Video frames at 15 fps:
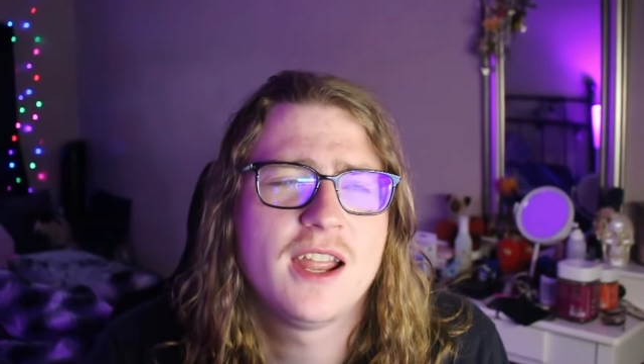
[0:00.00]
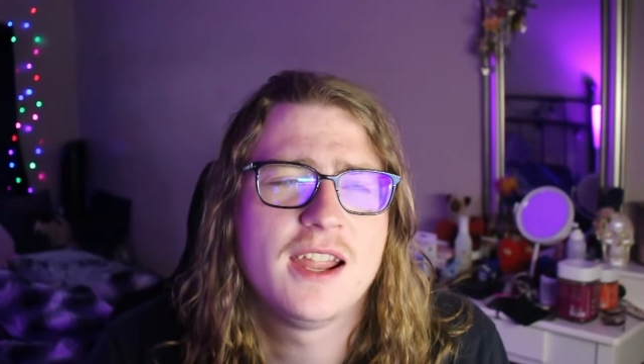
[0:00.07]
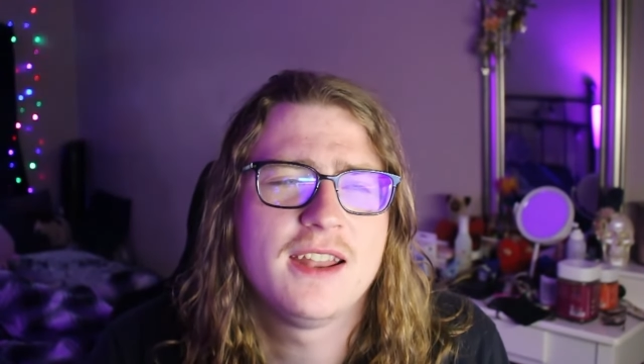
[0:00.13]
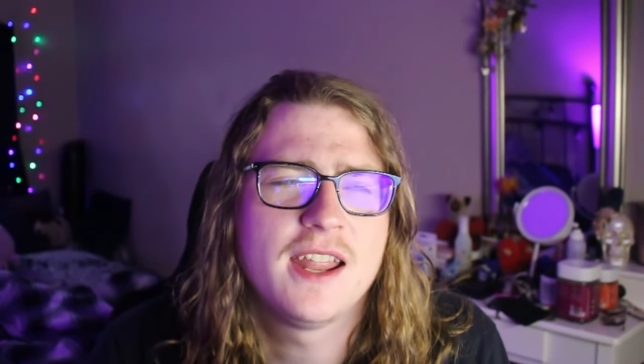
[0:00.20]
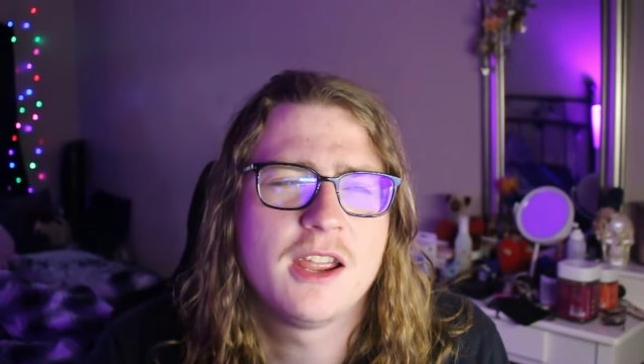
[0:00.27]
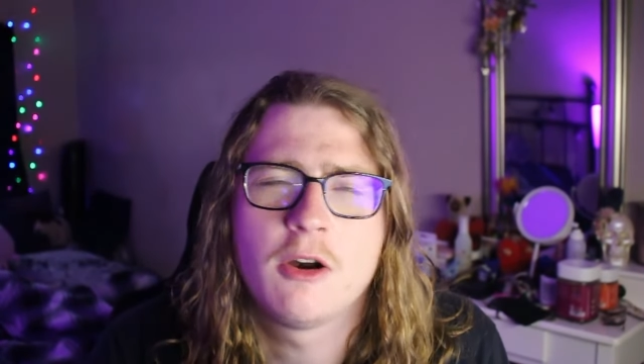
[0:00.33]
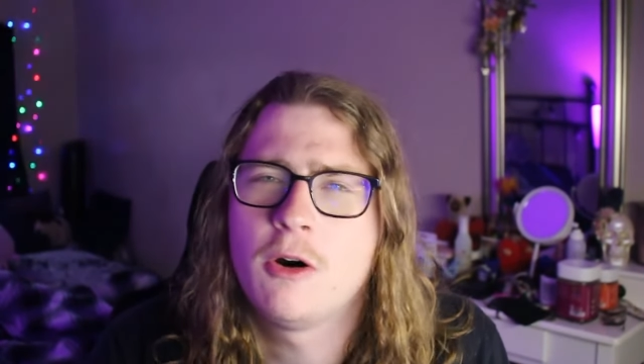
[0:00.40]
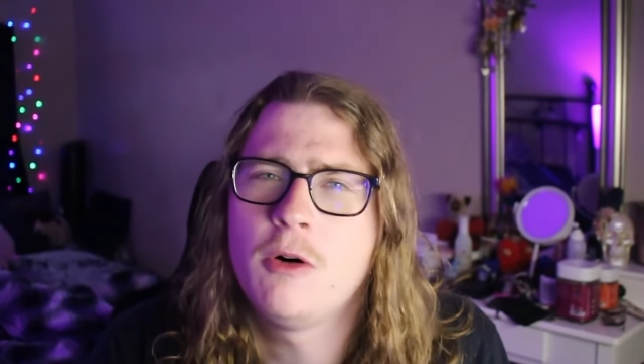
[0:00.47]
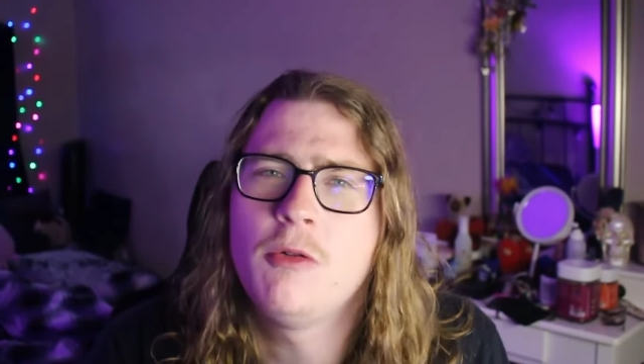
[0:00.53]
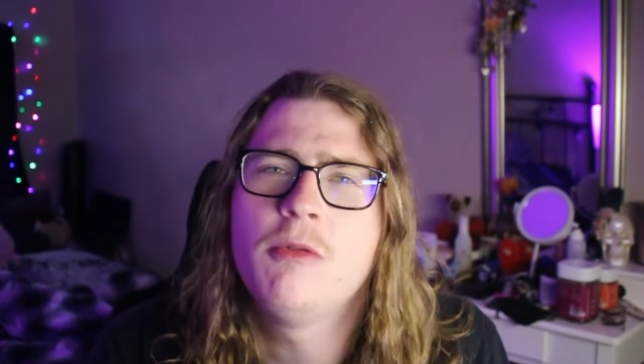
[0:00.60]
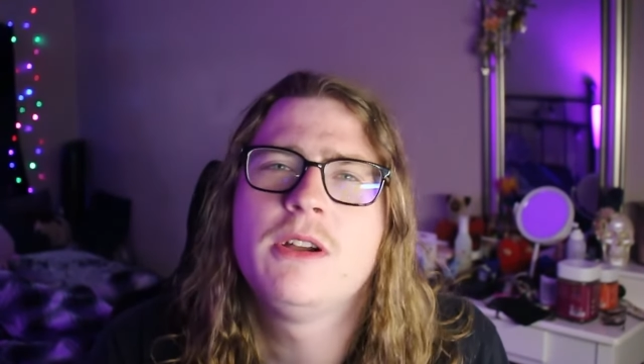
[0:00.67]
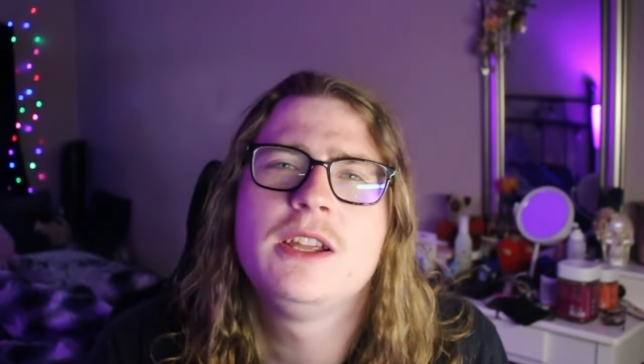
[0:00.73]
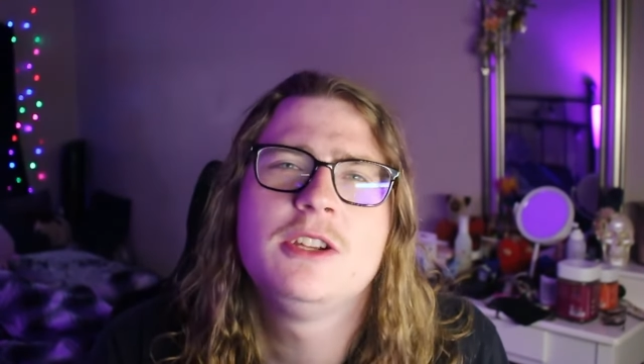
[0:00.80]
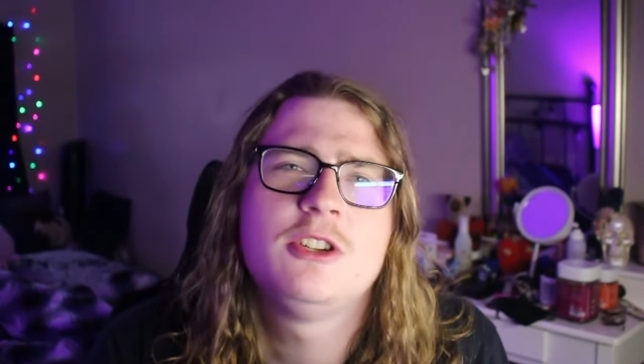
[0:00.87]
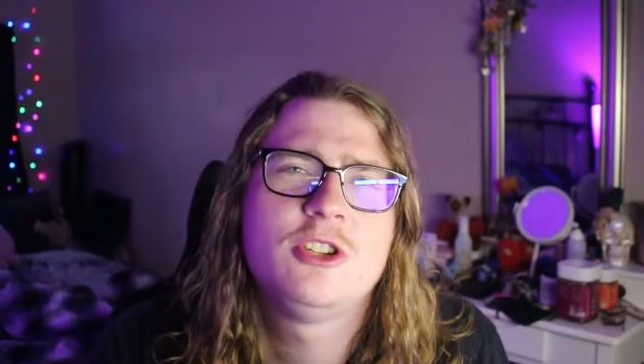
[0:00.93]
and they
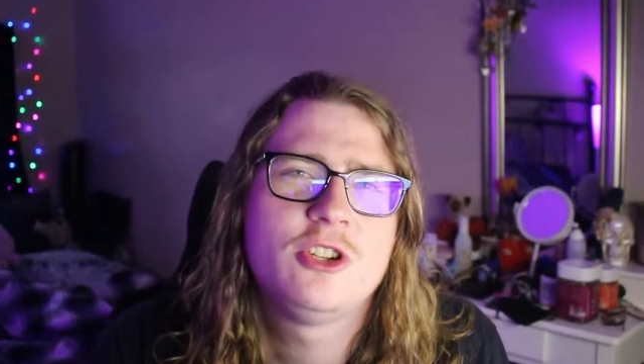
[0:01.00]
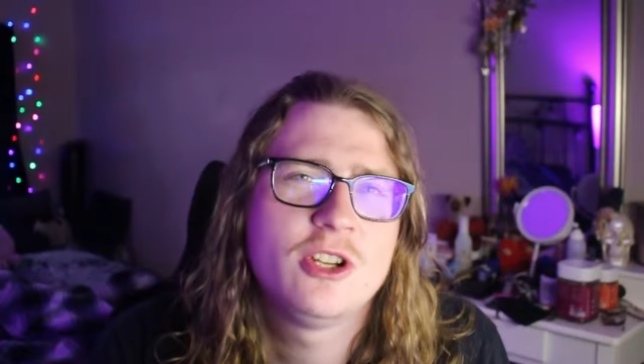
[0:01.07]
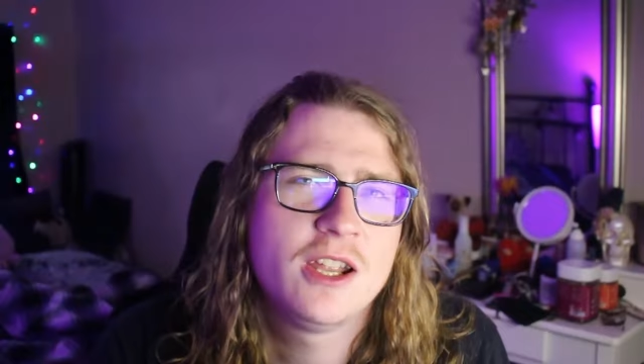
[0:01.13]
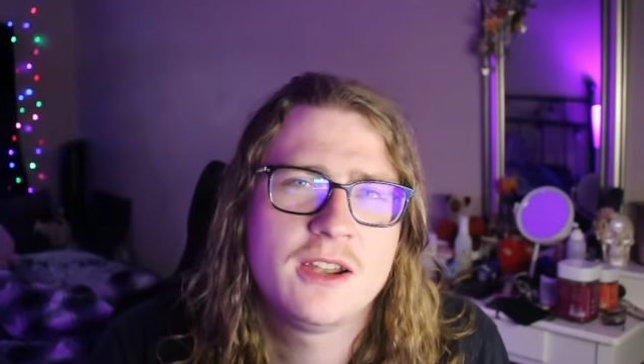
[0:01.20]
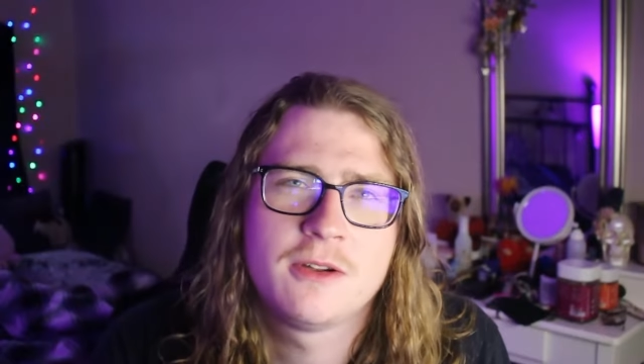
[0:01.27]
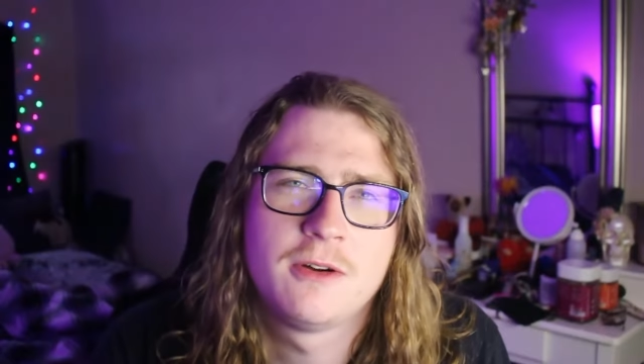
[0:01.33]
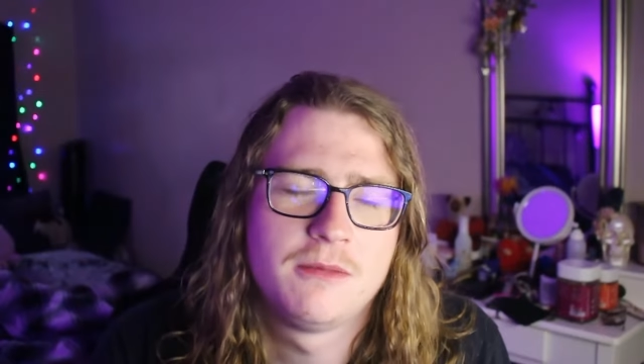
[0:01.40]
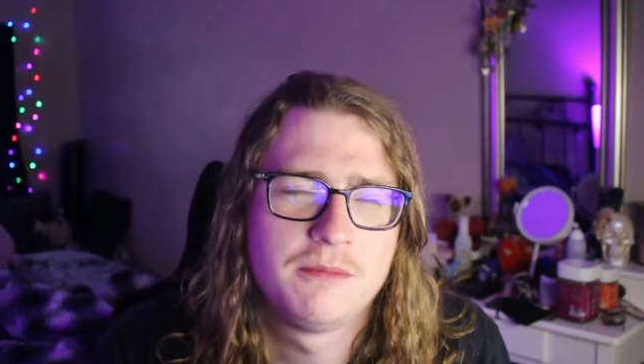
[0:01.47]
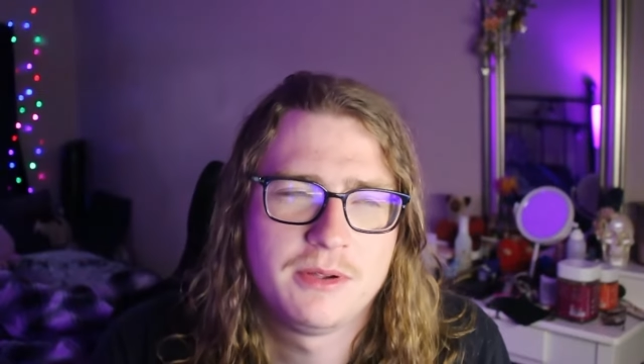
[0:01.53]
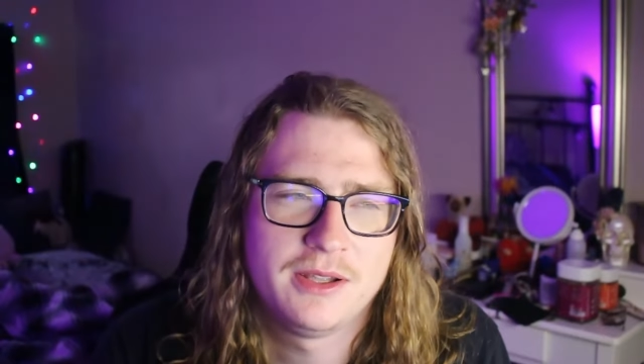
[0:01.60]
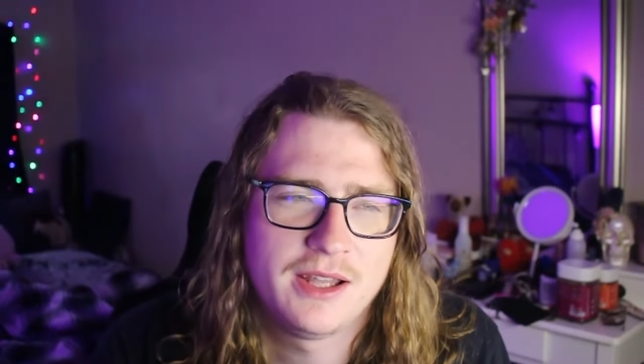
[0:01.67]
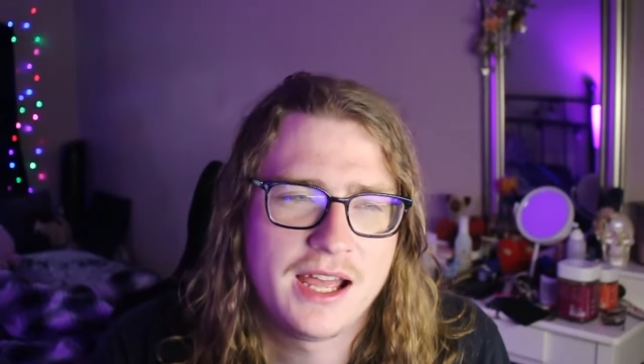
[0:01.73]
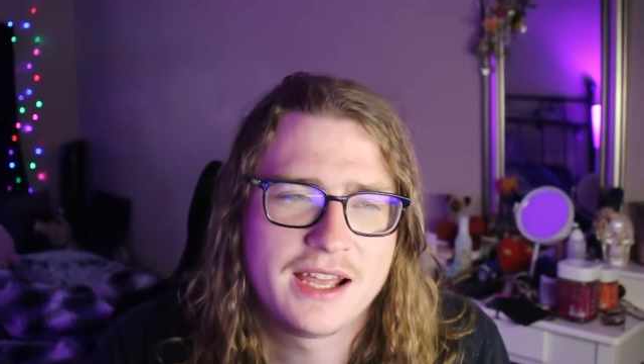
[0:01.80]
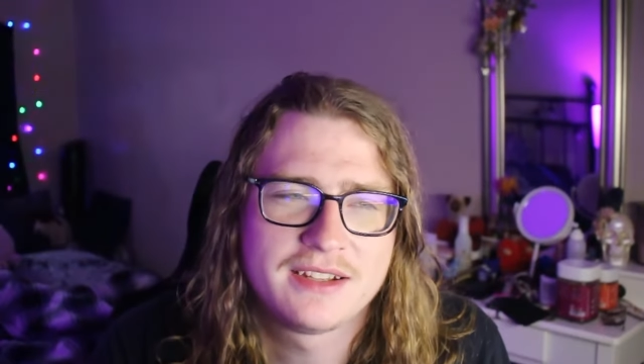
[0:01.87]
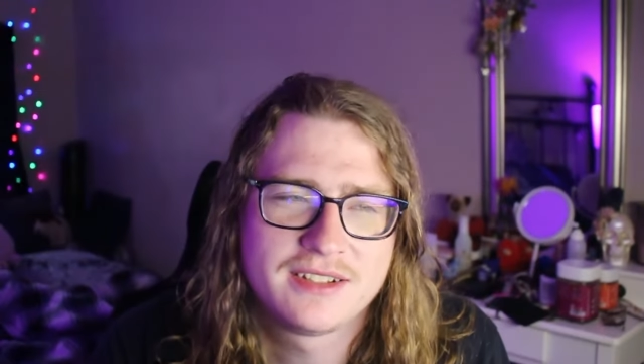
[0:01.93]
always shit on
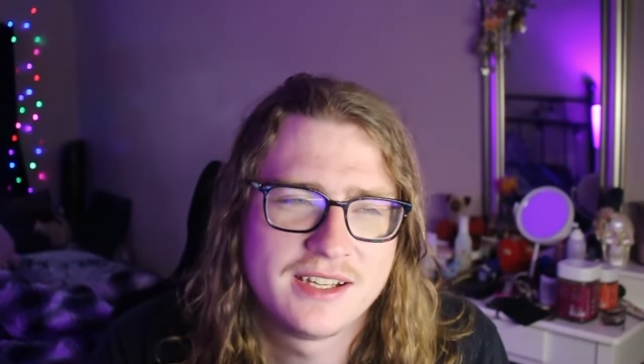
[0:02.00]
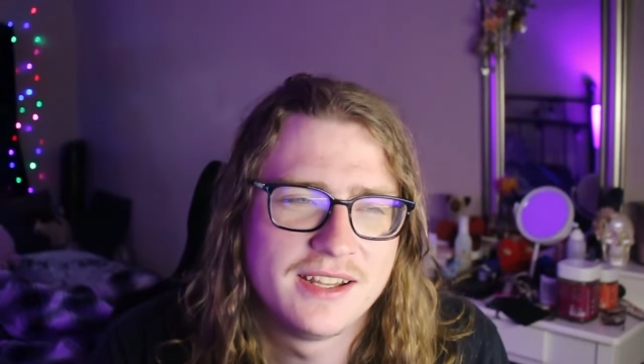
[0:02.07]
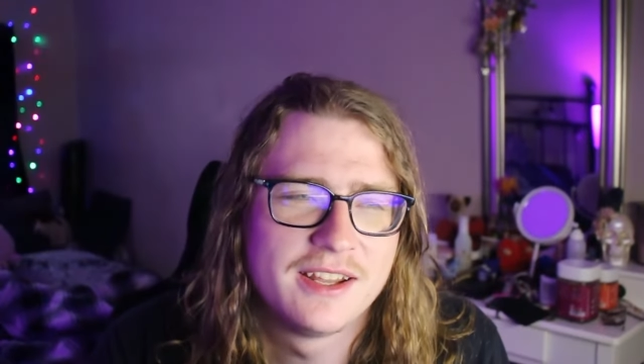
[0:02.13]
Pulaski.